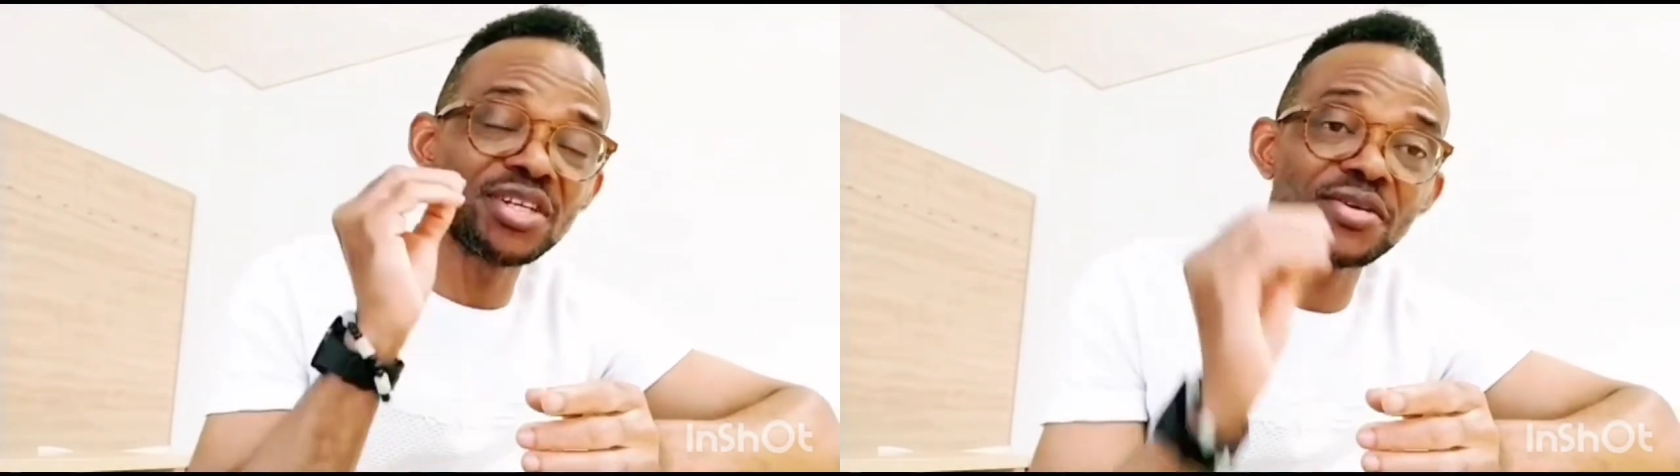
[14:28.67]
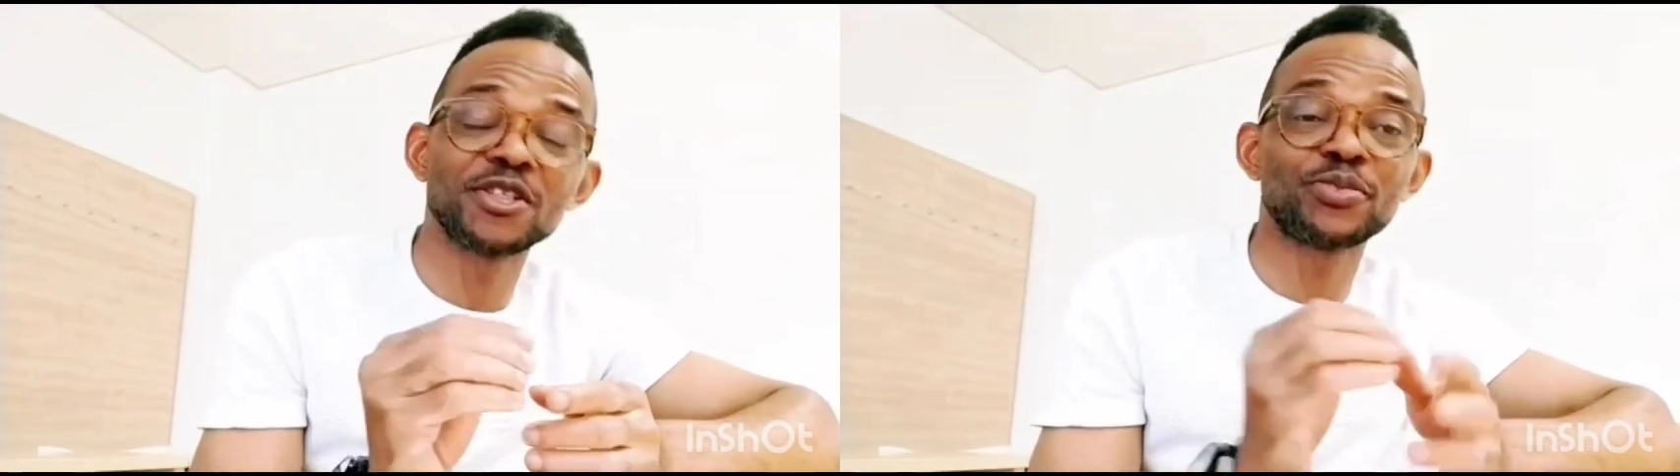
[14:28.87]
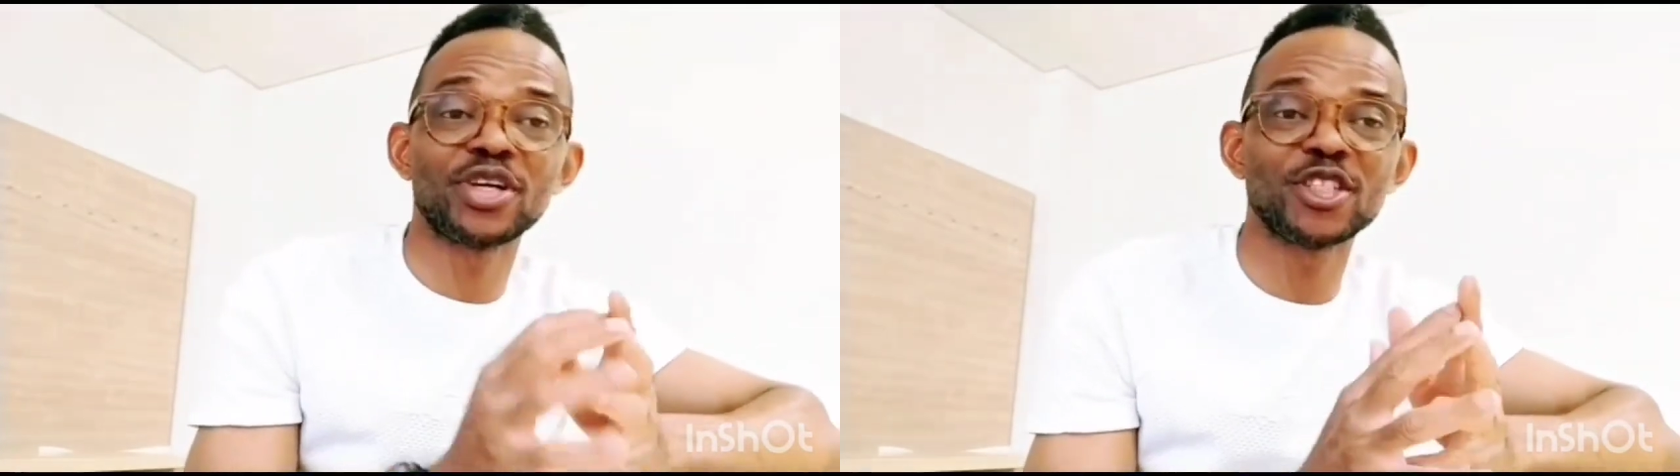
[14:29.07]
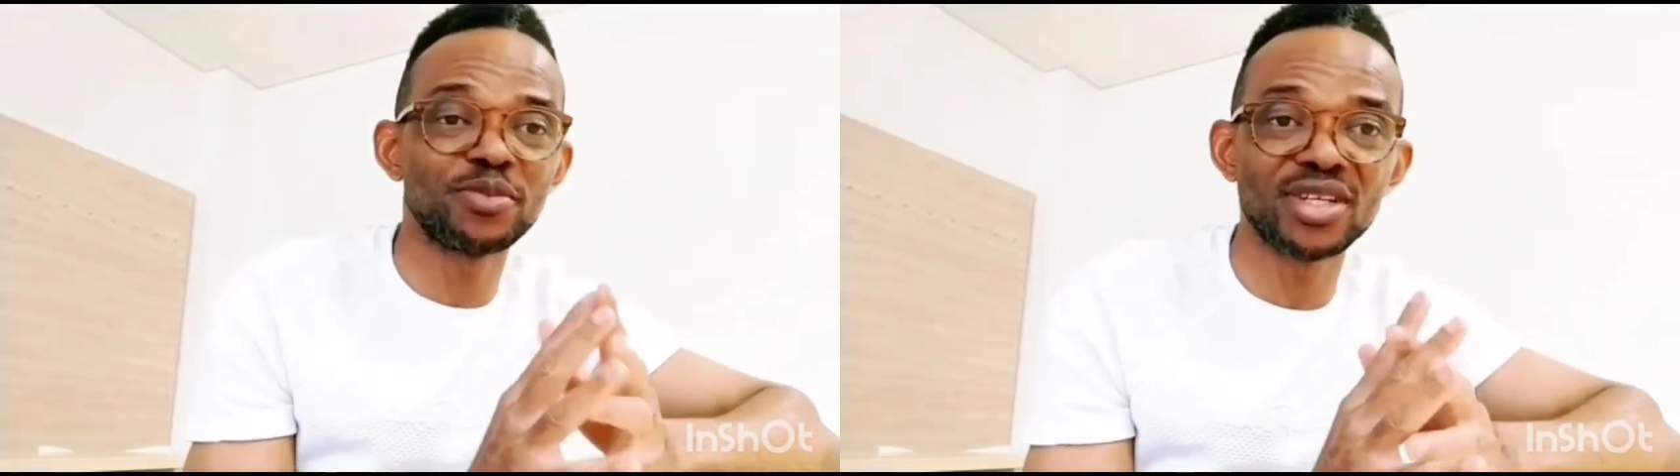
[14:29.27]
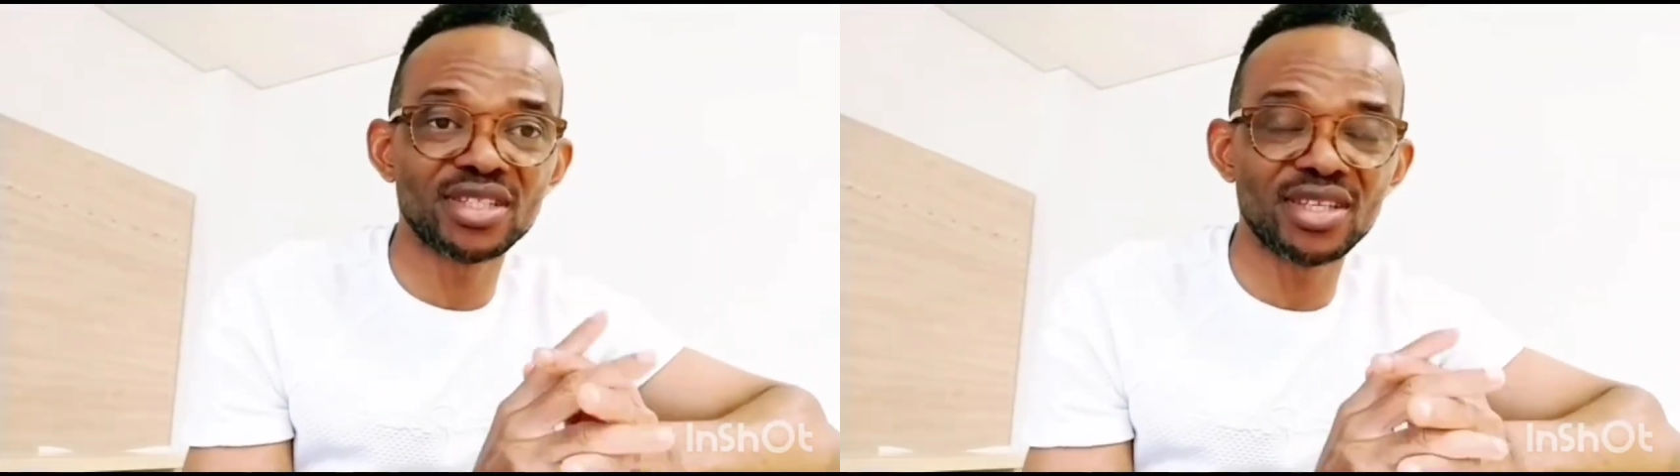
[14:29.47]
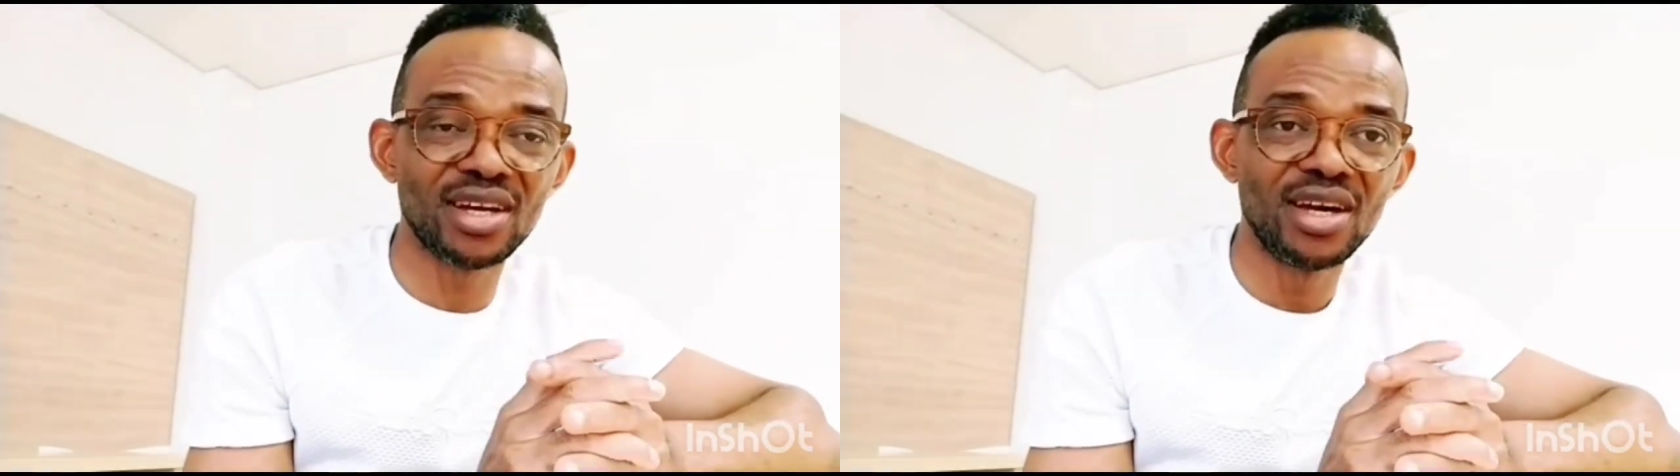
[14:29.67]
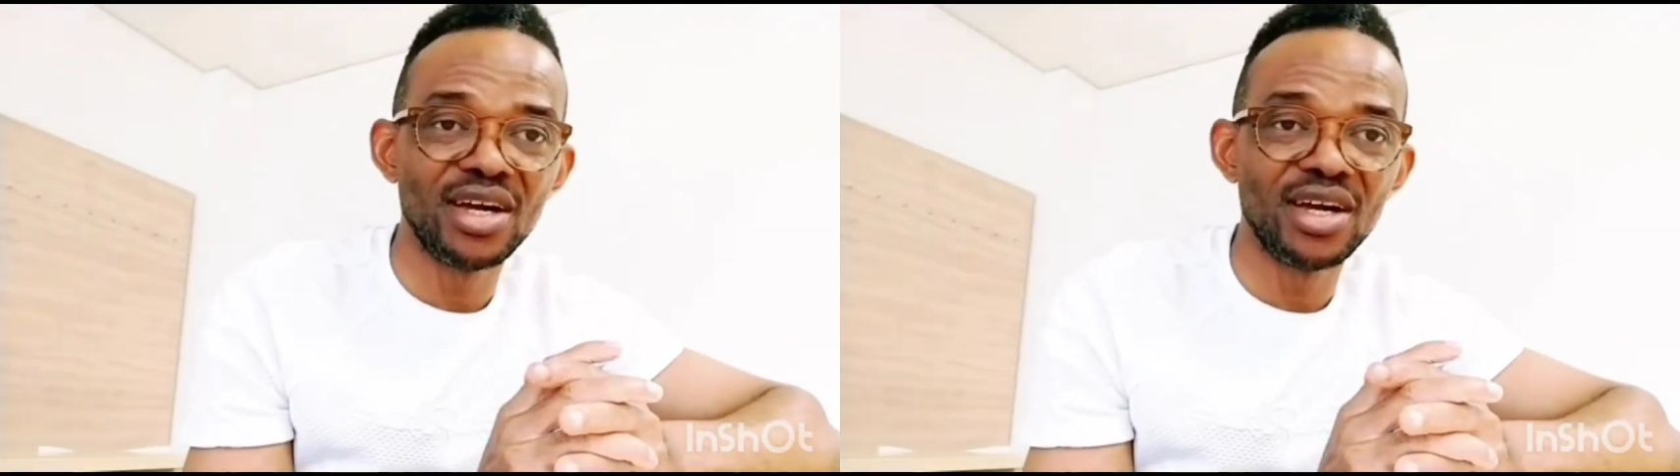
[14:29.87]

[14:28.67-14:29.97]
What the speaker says: euros per semester.